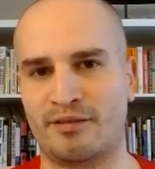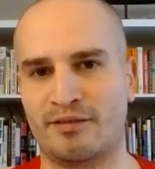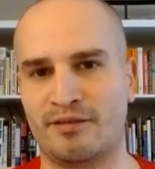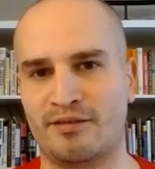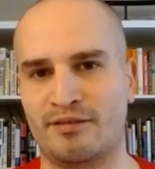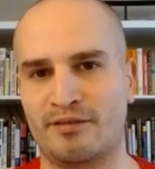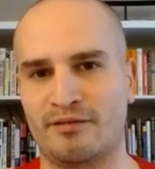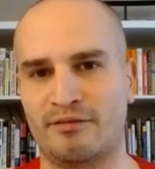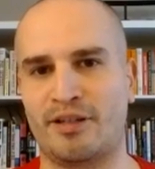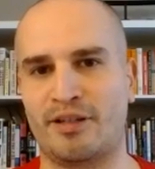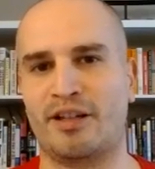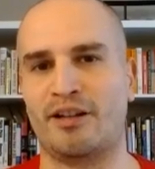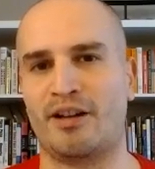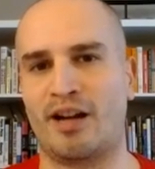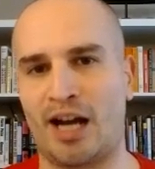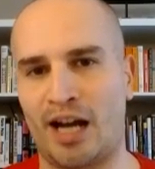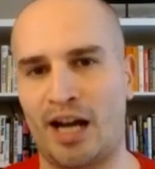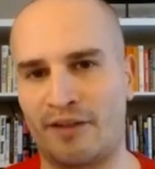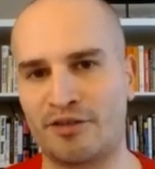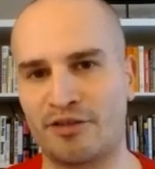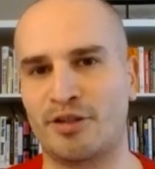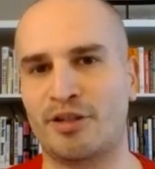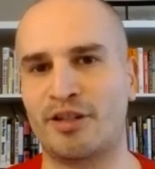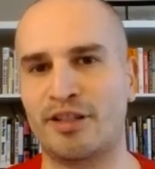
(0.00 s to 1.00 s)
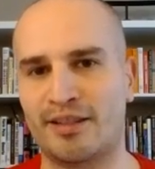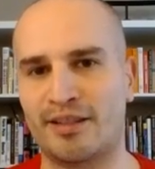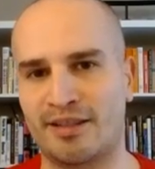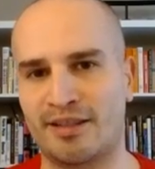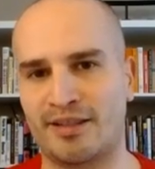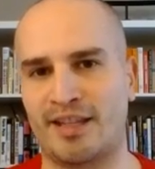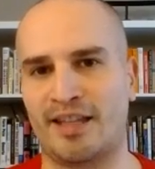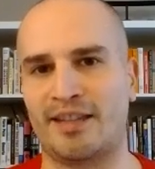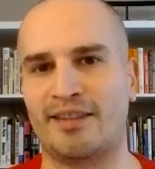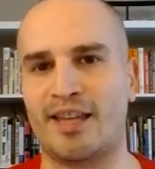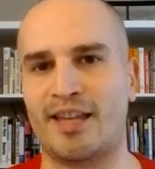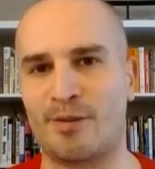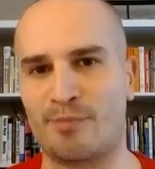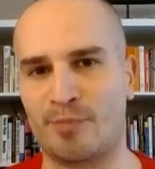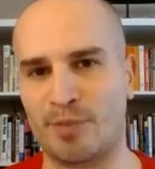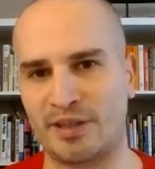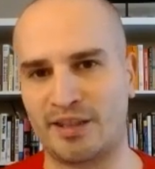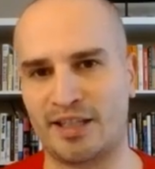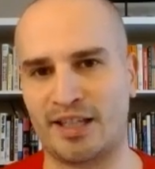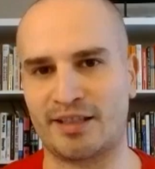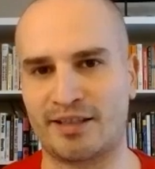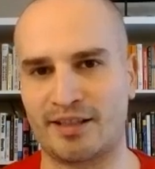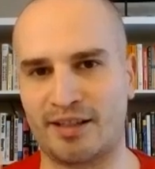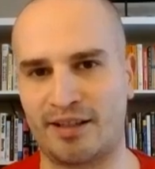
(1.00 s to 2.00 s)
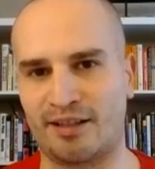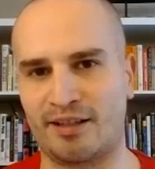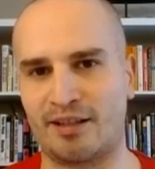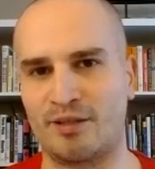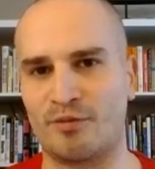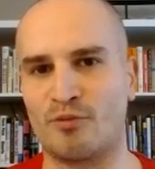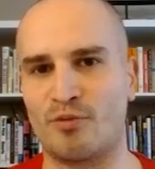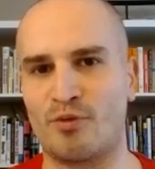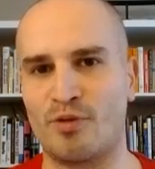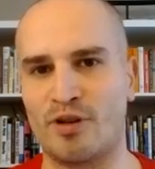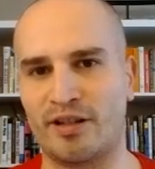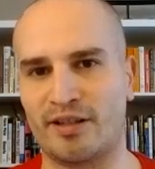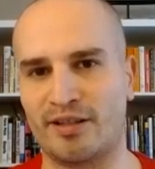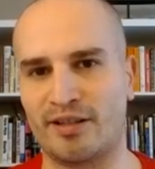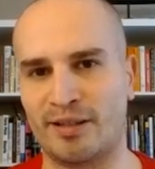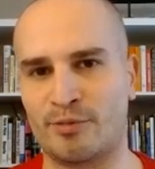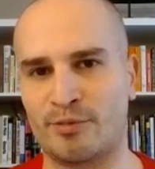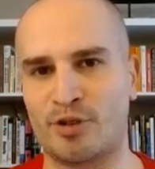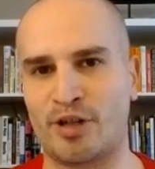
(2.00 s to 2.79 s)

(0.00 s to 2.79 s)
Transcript: Mm-hmm. But obviously, you didn't say that, but that's kind of what mm-hmm.